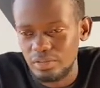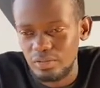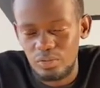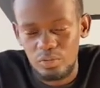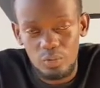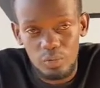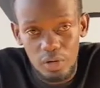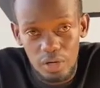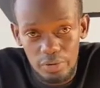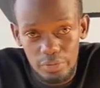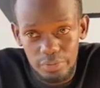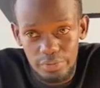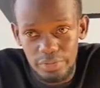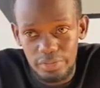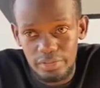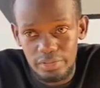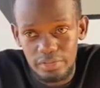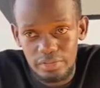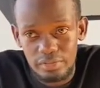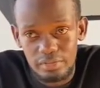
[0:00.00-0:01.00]

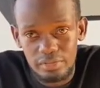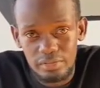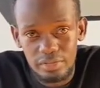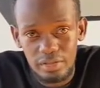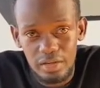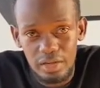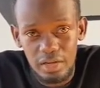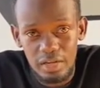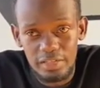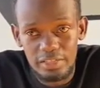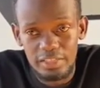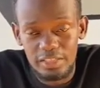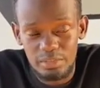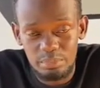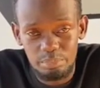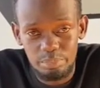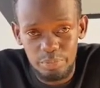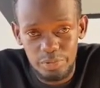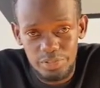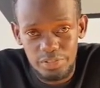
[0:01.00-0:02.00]
worrying and
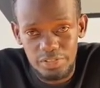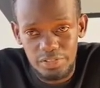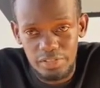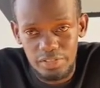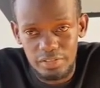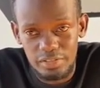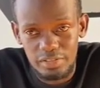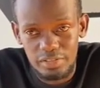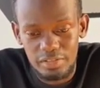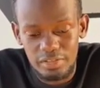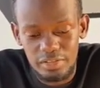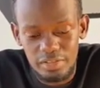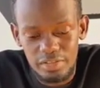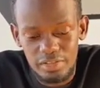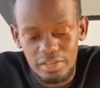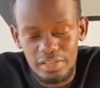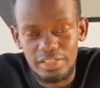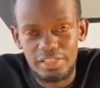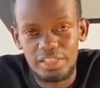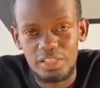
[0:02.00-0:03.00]
depressing
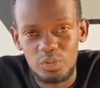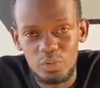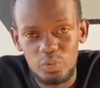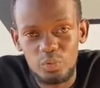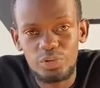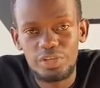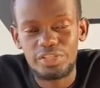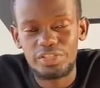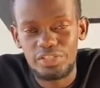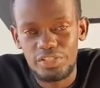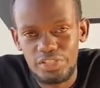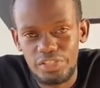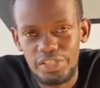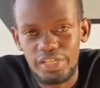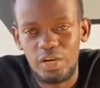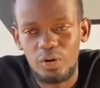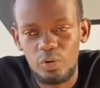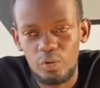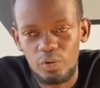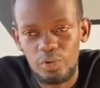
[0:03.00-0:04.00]
that she couldn't
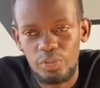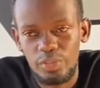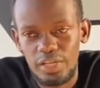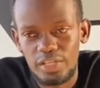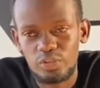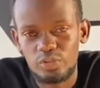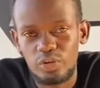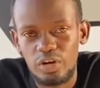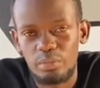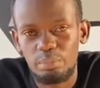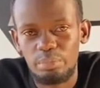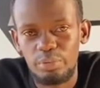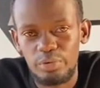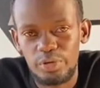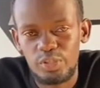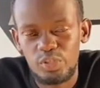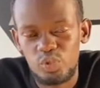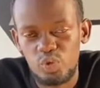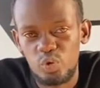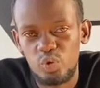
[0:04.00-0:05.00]
share all that to her
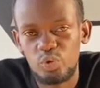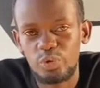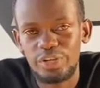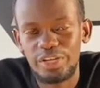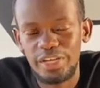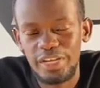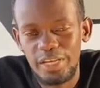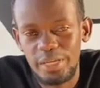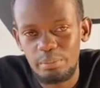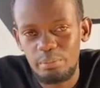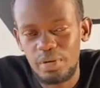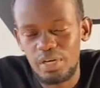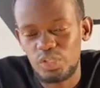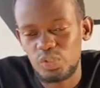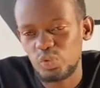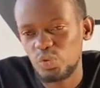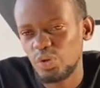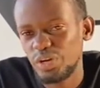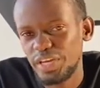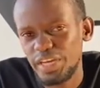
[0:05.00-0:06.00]
parents or
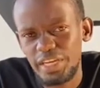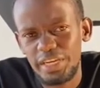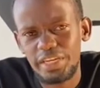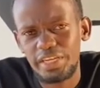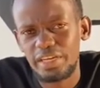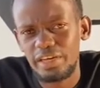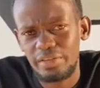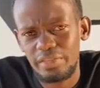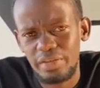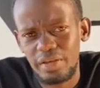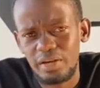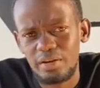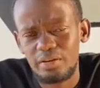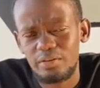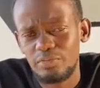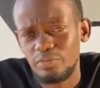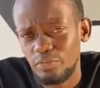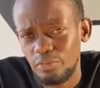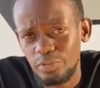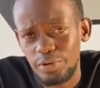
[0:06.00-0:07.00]
neighbors or any other
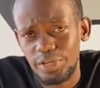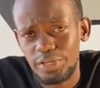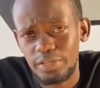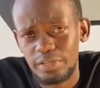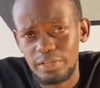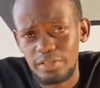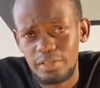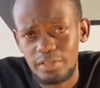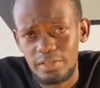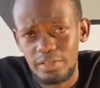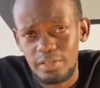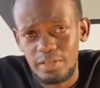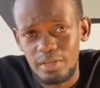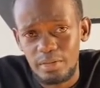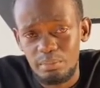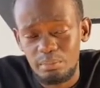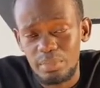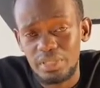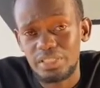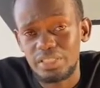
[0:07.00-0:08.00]
friend,
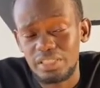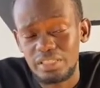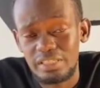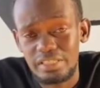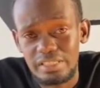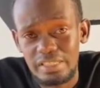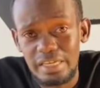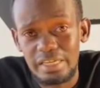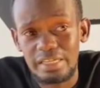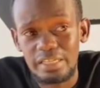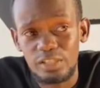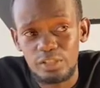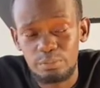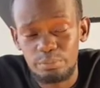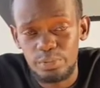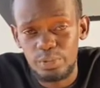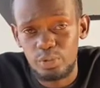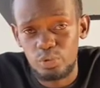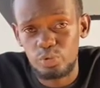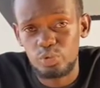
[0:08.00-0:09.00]
but she decided to
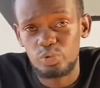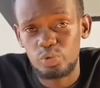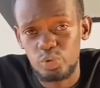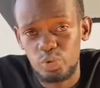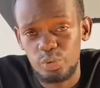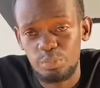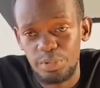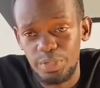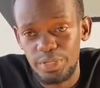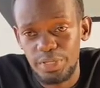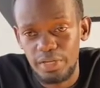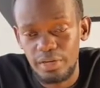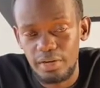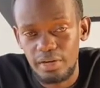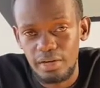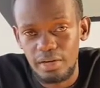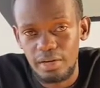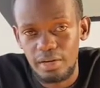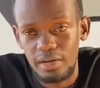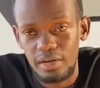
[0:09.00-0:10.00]
put it on social media.
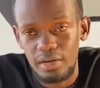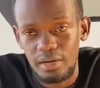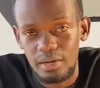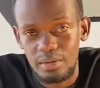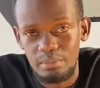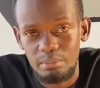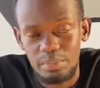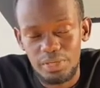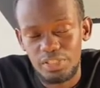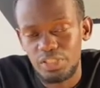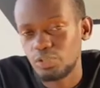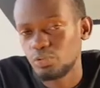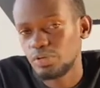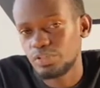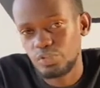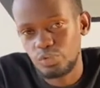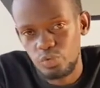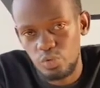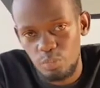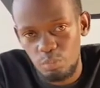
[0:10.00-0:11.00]
But she
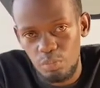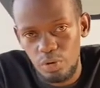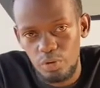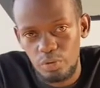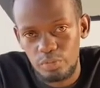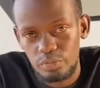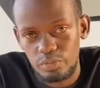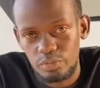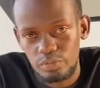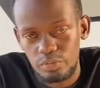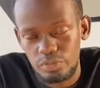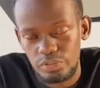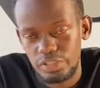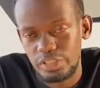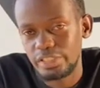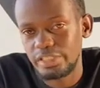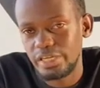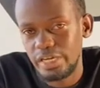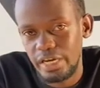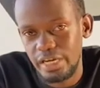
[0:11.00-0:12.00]
was no more.
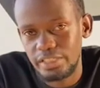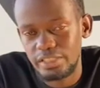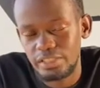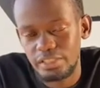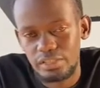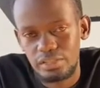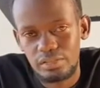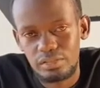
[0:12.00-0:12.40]
She died.